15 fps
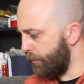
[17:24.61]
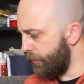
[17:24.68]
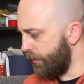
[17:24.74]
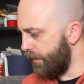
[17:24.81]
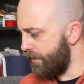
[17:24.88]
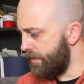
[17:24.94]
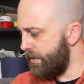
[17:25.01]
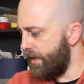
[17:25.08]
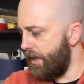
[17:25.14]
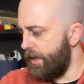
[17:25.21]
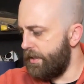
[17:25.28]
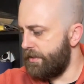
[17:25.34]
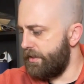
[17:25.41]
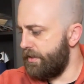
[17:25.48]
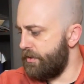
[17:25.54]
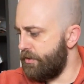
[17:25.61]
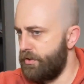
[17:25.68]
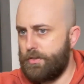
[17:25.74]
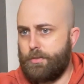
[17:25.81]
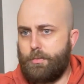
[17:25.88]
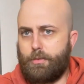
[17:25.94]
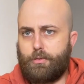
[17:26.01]
put these tags in
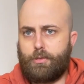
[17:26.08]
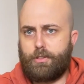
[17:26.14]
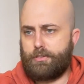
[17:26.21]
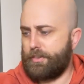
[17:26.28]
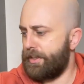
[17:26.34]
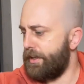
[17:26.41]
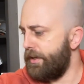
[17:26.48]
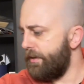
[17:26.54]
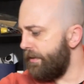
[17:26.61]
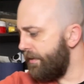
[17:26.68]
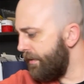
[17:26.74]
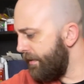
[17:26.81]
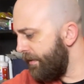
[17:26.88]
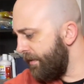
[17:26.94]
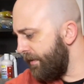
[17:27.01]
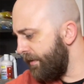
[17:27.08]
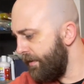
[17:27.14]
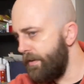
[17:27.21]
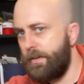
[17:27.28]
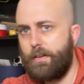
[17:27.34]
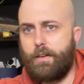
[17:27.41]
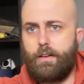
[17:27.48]
too before I forget.
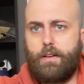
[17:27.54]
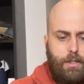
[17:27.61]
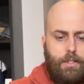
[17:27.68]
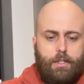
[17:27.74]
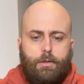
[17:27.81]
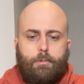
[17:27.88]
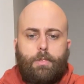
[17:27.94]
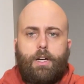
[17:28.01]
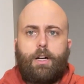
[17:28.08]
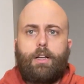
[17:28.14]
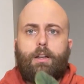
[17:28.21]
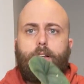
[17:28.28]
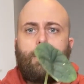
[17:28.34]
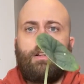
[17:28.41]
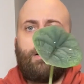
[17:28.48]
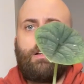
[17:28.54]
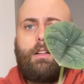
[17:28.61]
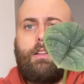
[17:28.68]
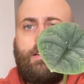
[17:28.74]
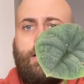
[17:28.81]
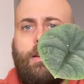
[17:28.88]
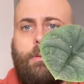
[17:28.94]
But
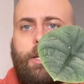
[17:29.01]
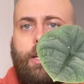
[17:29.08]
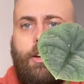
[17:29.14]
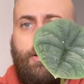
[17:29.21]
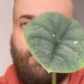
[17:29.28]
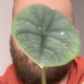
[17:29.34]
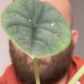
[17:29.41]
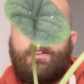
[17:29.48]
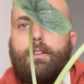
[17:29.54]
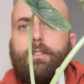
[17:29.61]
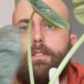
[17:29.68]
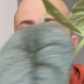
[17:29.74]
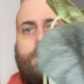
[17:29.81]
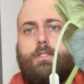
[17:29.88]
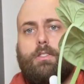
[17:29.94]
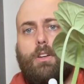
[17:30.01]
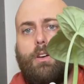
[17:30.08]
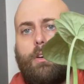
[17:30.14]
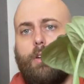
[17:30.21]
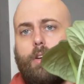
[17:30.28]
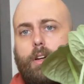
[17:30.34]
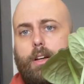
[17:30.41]
there we go.
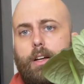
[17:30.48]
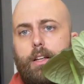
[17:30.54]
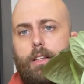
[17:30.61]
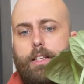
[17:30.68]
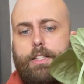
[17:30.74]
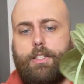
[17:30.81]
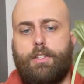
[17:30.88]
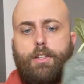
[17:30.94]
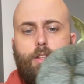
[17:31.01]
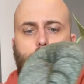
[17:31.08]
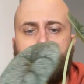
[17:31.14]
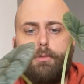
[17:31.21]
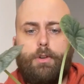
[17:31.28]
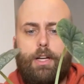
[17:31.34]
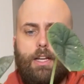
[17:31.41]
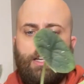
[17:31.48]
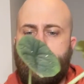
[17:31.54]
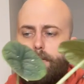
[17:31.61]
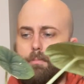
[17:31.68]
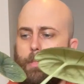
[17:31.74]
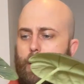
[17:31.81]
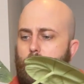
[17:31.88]
So at least
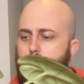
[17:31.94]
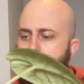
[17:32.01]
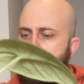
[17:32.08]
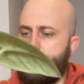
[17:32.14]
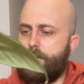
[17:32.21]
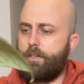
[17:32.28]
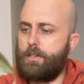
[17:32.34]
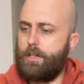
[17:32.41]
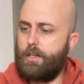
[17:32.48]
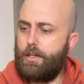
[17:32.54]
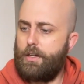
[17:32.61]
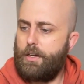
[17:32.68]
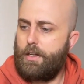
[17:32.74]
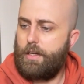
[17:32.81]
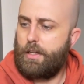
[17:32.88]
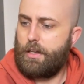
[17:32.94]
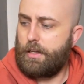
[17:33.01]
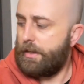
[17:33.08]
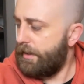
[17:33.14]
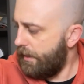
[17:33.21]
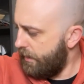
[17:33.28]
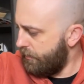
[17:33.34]
3 mellows
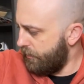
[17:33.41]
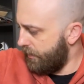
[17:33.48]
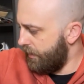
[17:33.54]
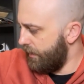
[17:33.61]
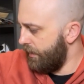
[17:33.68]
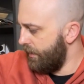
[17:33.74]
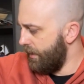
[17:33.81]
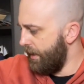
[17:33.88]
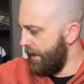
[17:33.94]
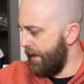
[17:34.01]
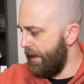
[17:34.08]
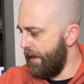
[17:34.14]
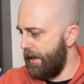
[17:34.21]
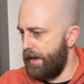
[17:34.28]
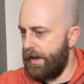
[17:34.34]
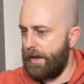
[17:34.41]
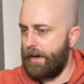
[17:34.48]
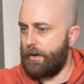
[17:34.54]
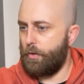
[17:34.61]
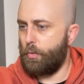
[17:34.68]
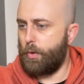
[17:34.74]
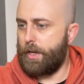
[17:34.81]
in that one.
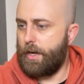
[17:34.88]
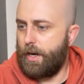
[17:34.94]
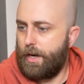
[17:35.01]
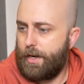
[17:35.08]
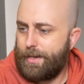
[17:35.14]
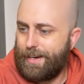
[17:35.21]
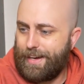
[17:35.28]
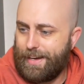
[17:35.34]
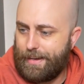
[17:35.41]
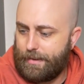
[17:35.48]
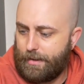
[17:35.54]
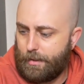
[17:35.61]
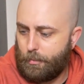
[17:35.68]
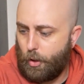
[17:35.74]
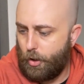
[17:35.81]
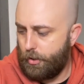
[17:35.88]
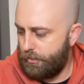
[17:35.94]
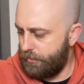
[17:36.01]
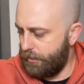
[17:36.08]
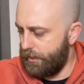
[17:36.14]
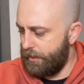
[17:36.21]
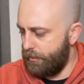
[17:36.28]
And we are going to end up
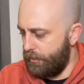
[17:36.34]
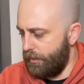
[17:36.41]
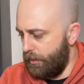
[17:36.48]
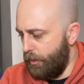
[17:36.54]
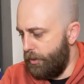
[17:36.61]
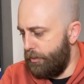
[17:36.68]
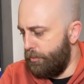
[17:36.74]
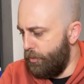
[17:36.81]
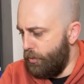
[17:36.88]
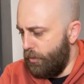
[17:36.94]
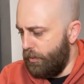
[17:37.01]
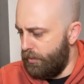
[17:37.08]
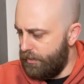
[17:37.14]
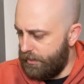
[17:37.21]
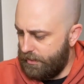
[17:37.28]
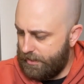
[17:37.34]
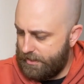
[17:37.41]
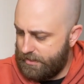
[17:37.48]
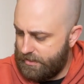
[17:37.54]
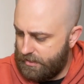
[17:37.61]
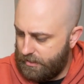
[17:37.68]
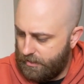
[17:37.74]
hopefully with a load more, at
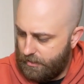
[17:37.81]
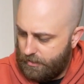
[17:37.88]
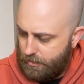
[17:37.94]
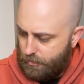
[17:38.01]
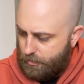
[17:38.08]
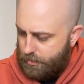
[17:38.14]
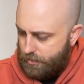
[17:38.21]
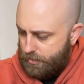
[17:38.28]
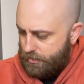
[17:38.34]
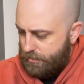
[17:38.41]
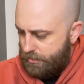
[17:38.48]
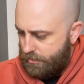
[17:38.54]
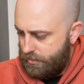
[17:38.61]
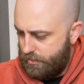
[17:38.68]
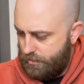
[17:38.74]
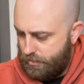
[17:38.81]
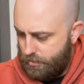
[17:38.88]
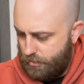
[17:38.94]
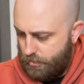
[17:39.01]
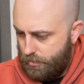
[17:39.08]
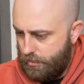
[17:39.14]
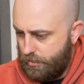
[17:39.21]
least another 1,
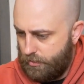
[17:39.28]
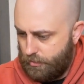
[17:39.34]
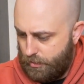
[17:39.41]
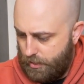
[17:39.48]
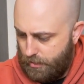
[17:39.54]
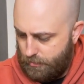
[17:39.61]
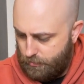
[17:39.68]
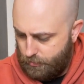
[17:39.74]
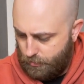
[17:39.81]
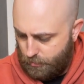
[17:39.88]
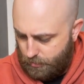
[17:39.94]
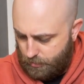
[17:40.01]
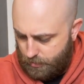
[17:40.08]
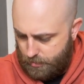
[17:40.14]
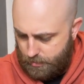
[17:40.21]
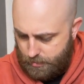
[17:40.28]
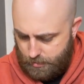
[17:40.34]
2, 3, 4,